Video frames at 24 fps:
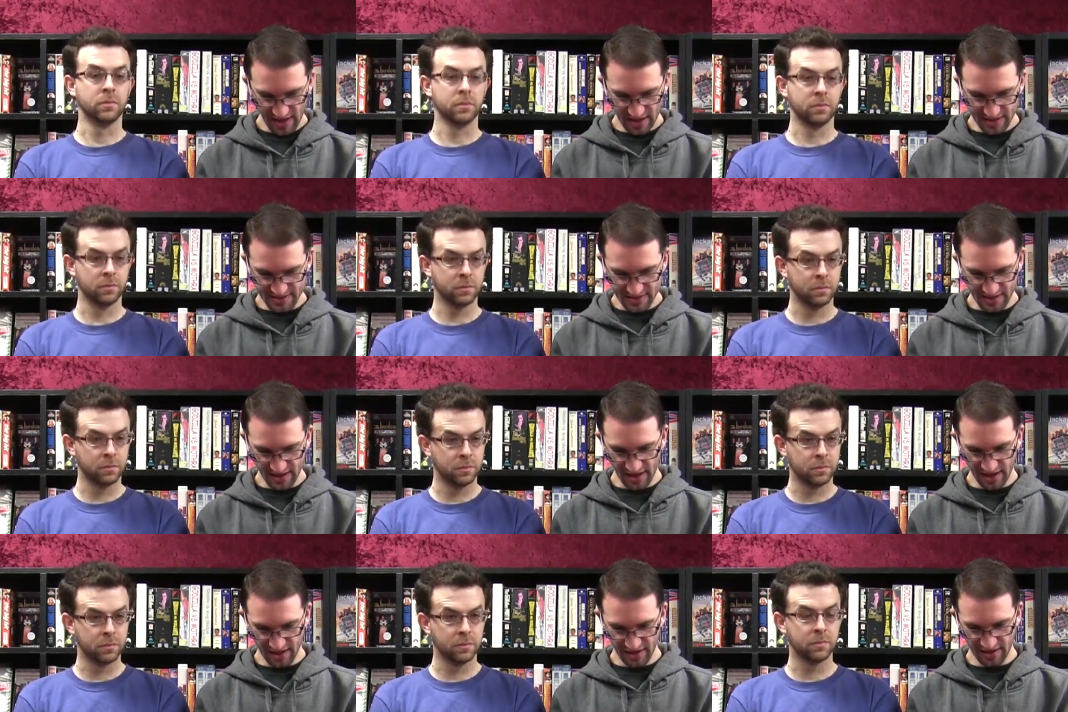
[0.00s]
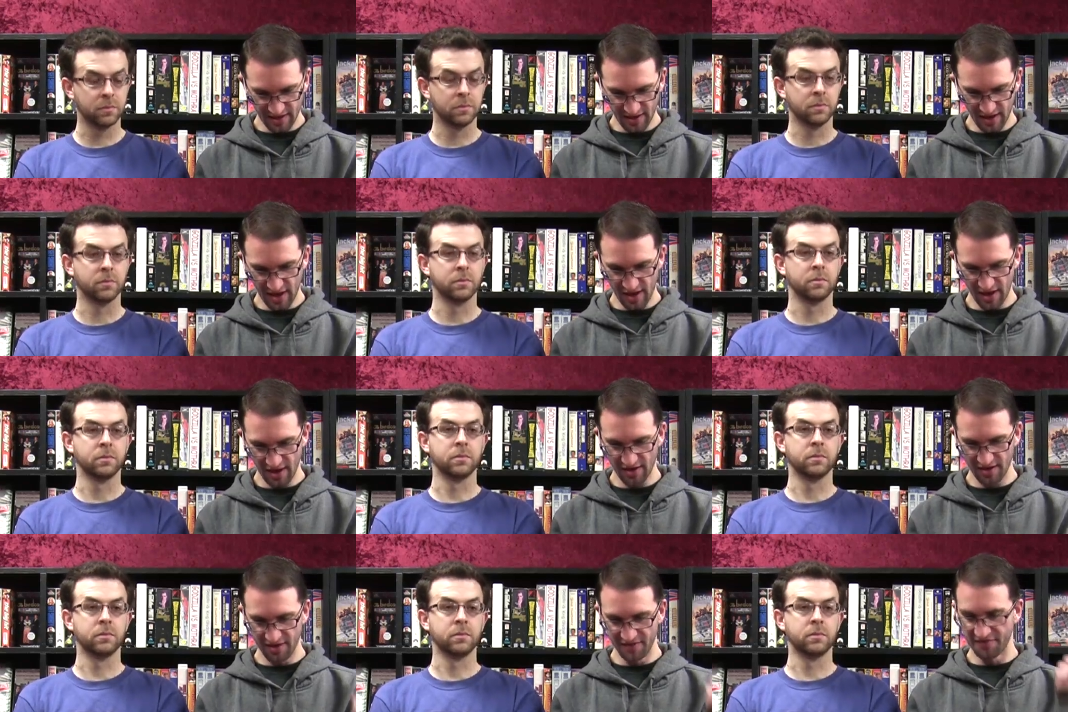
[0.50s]
Speaker 1: It's got
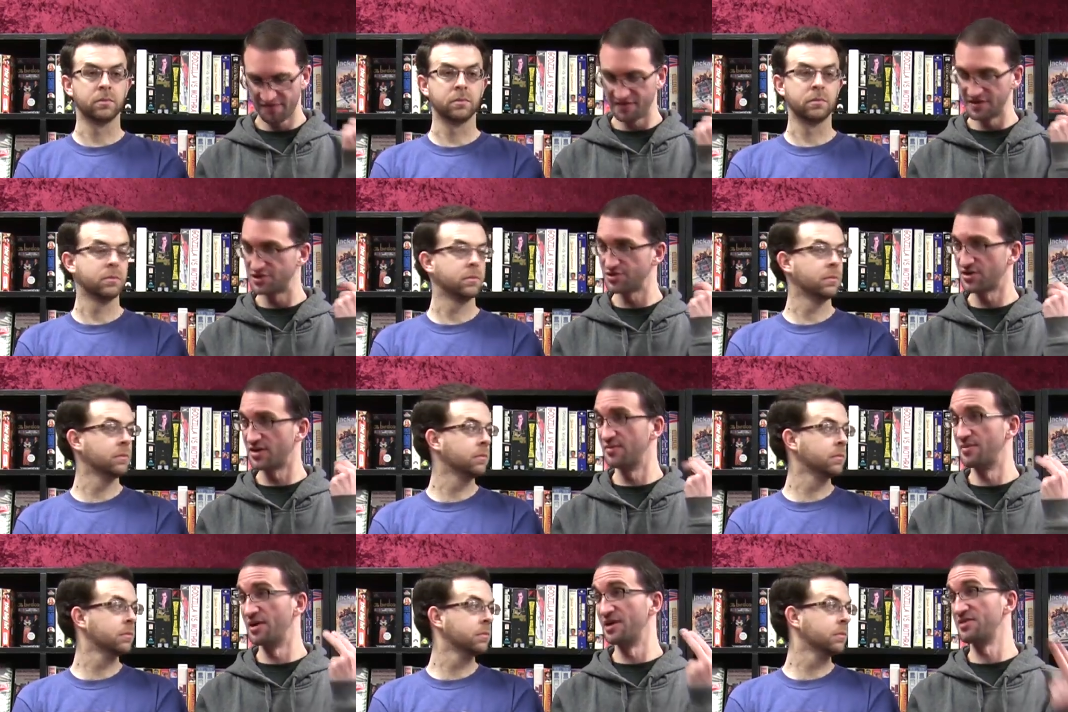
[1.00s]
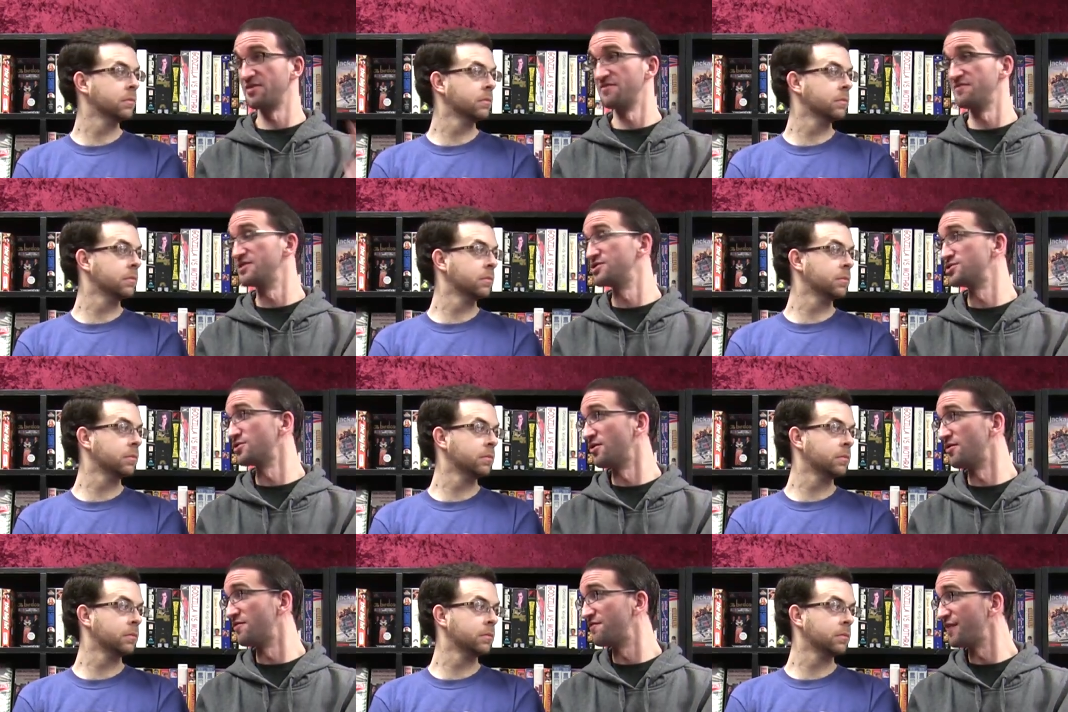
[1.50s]
uh, a featurette about the
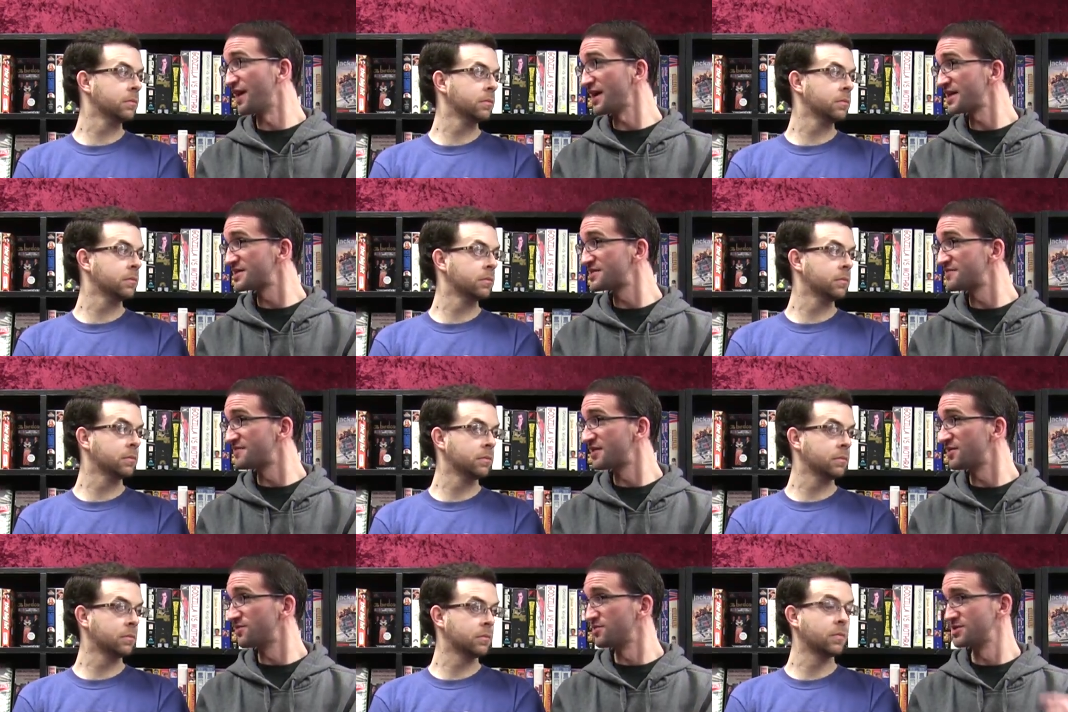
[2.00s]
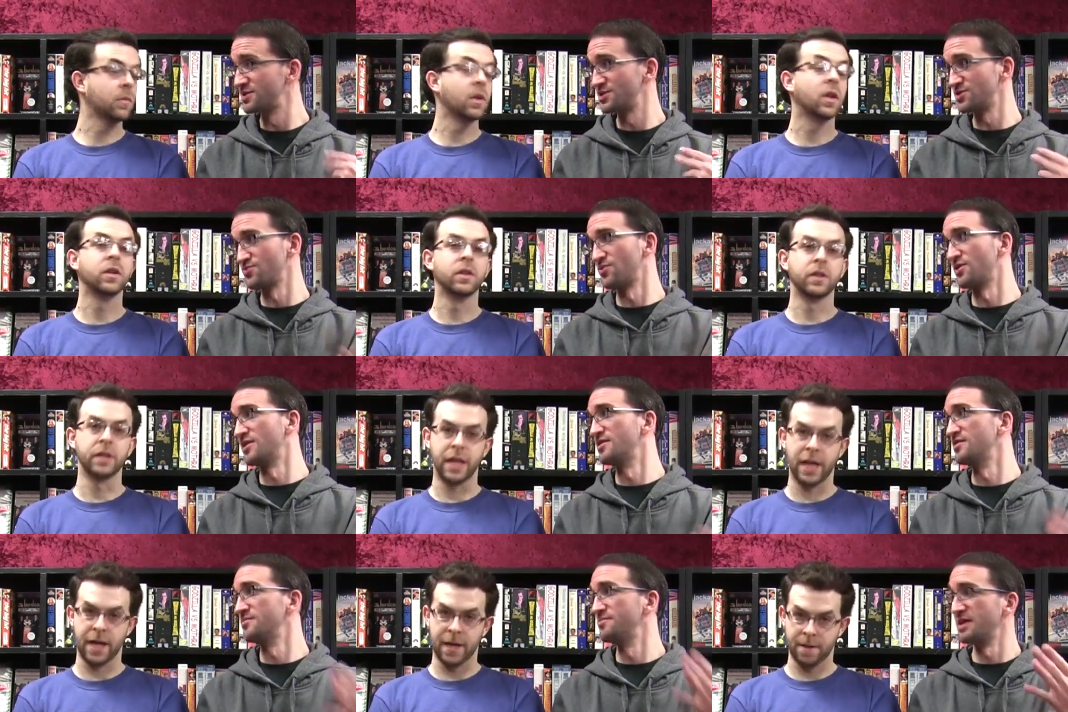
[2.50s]
visual effects of it, which is
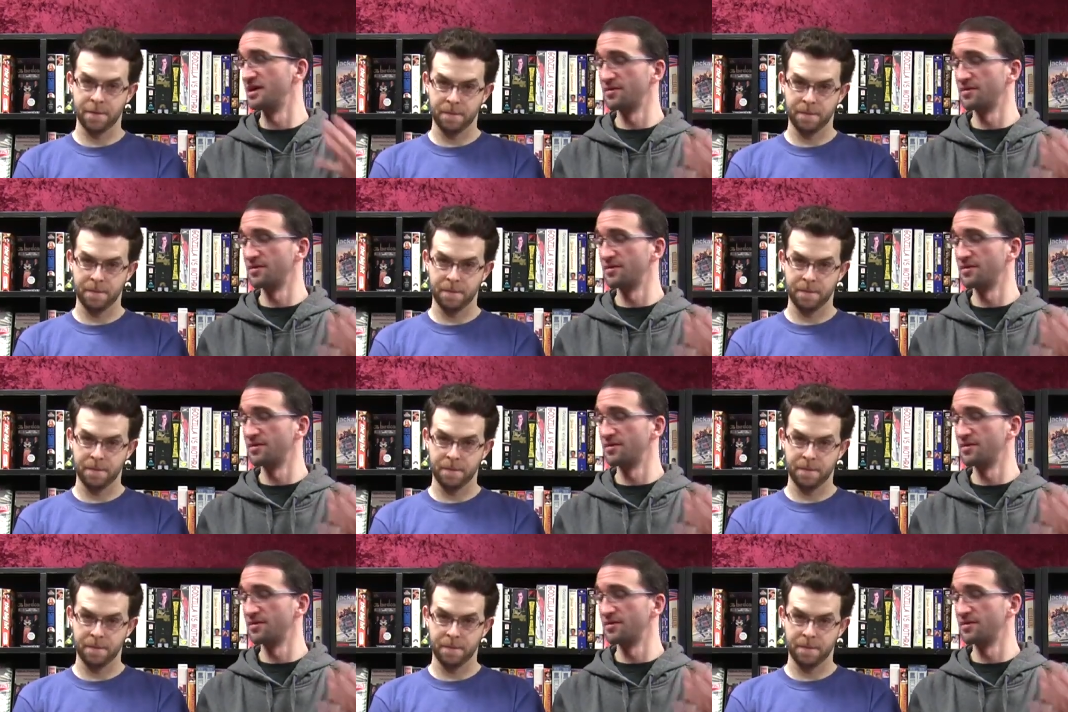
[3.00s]
one yeah.